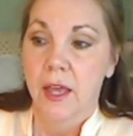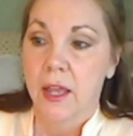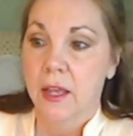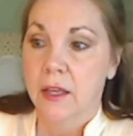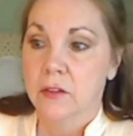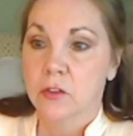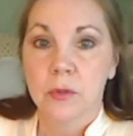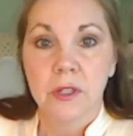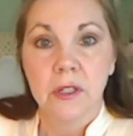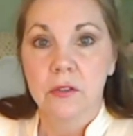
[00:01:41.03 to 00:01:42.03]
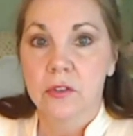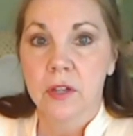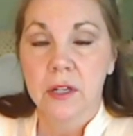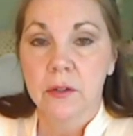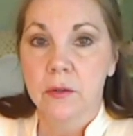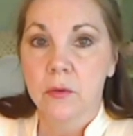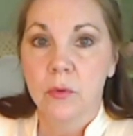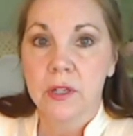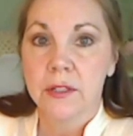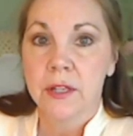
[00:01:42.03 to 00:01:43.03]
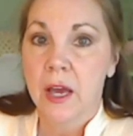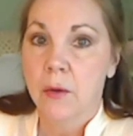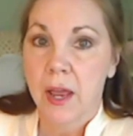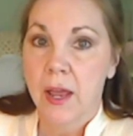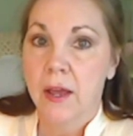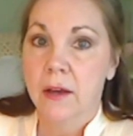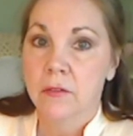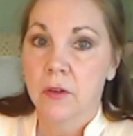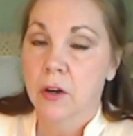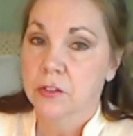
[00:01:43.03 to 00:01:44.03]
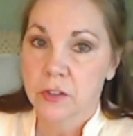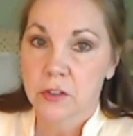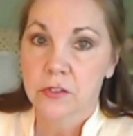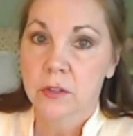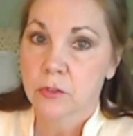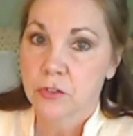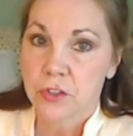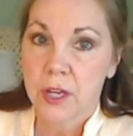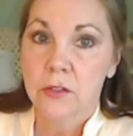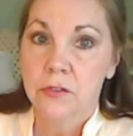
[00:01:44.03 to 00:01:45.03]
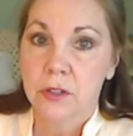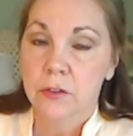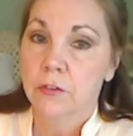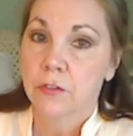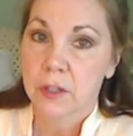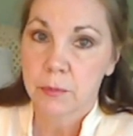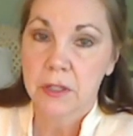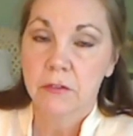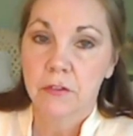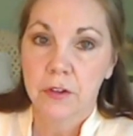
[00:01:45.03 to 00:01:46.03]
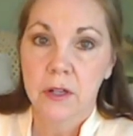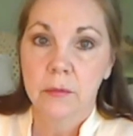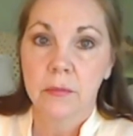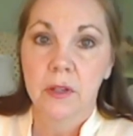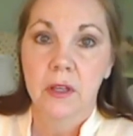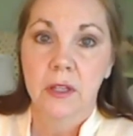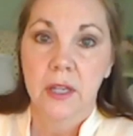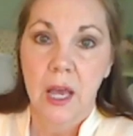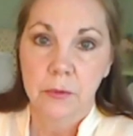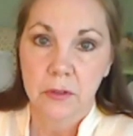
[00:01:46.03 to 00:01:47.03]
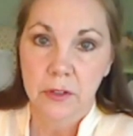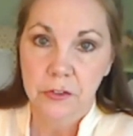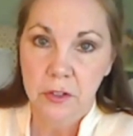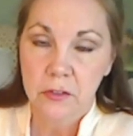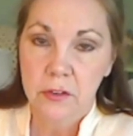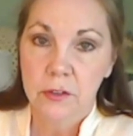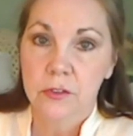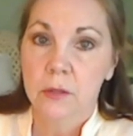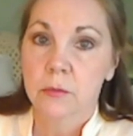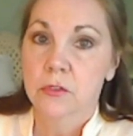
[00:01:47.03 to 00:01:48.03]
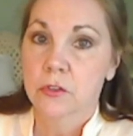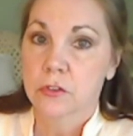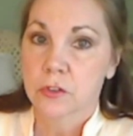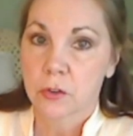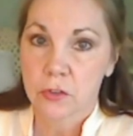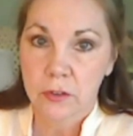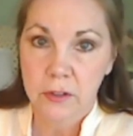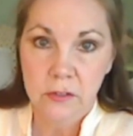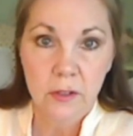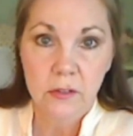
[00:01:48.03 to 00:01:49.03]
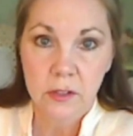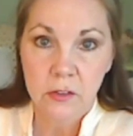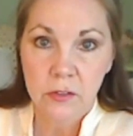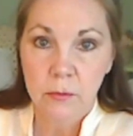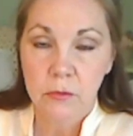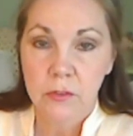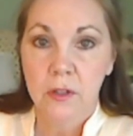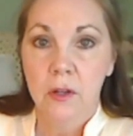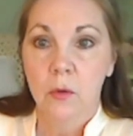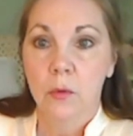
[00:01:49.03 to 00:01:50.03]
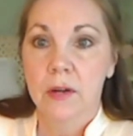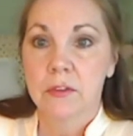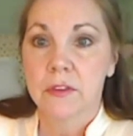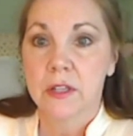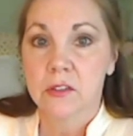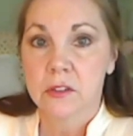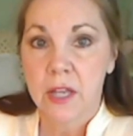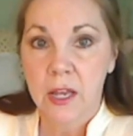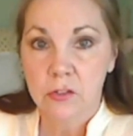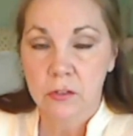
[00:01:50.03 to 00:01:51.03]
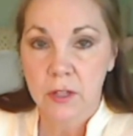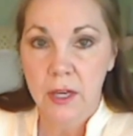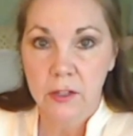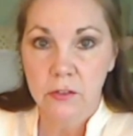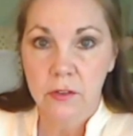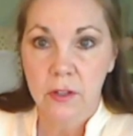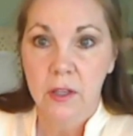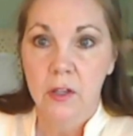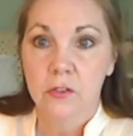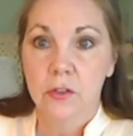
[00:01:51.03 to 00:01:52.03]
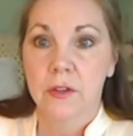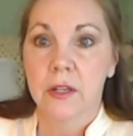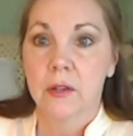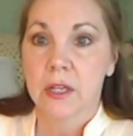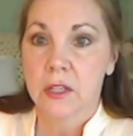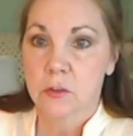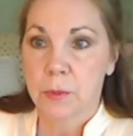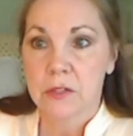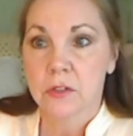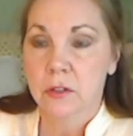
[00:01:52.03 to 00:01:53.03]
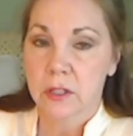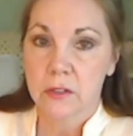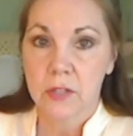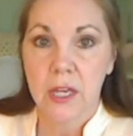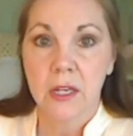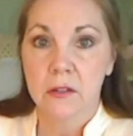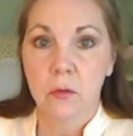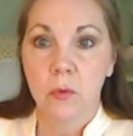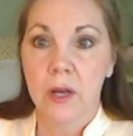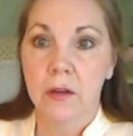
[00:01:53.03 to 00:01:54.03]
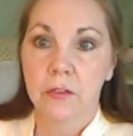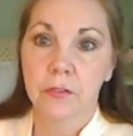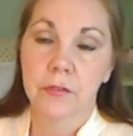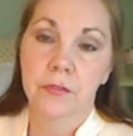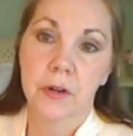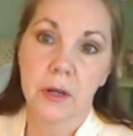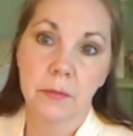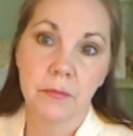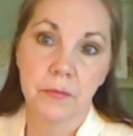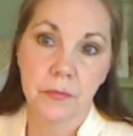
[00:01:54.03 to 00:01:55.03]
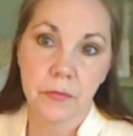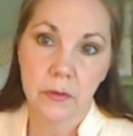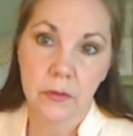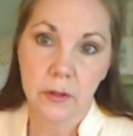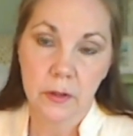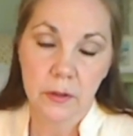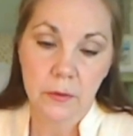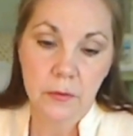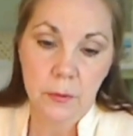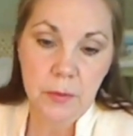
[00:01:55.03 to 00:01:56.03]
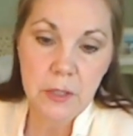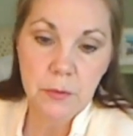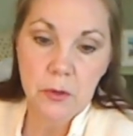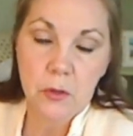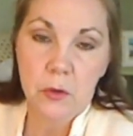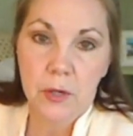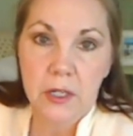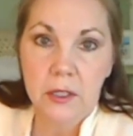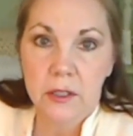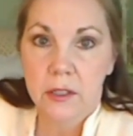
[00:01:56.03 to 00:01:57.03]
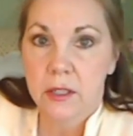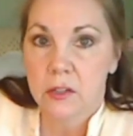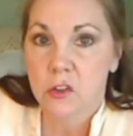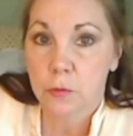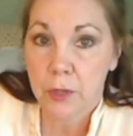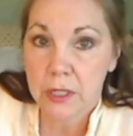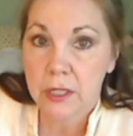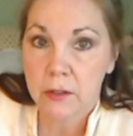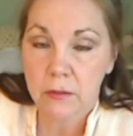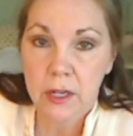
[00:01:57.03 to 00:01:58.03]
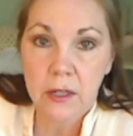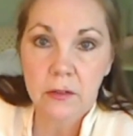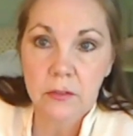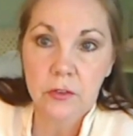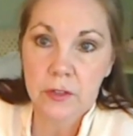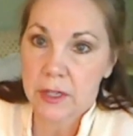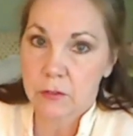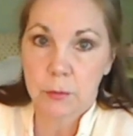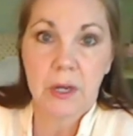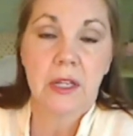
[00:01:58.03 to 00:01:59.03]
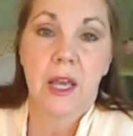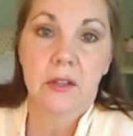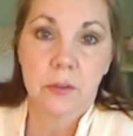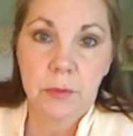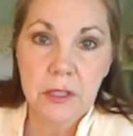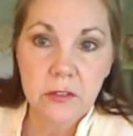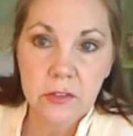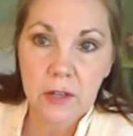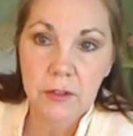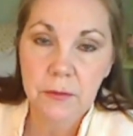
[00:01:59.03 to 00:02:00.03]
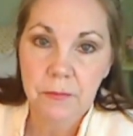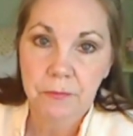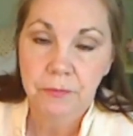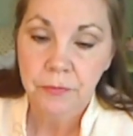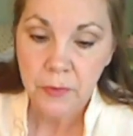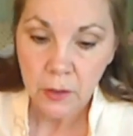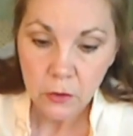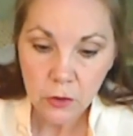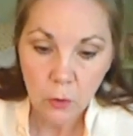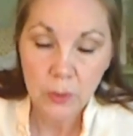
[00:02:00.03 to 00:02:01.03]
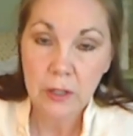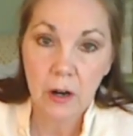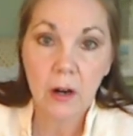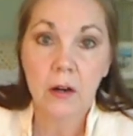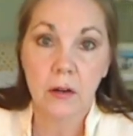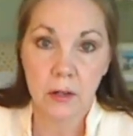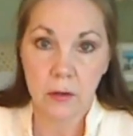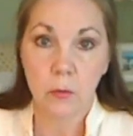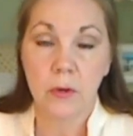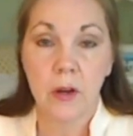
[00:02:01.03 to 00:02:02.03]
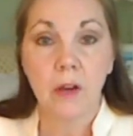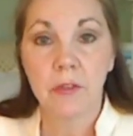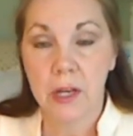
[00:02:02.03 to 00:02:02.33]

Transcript: And twenty years later, we now have our systems changing. They're flipping from capitalistic systems to socialistic systems, where everything is nationalized, so that it's basically taking the wealth from the, the people who created it and spreading it around so that everybody has a piece of it. So we are, we are